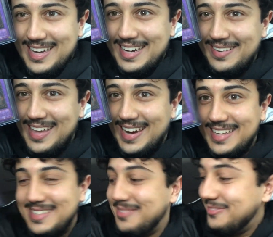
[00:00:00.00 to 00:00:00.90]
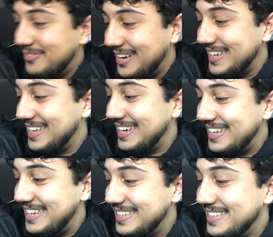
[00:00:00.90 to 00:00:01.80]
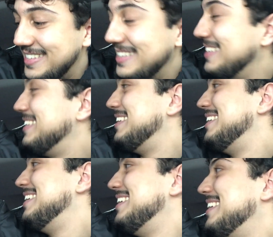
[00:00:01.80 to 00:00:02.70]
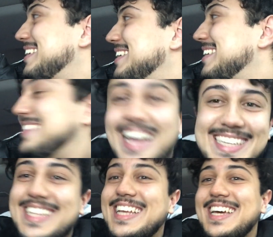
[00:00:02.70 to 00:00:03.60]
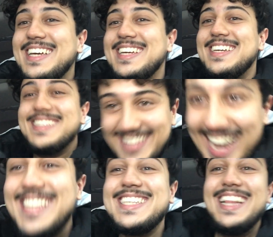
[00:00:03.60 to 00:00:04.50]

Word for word: ended up getting some meat. That's lit. That's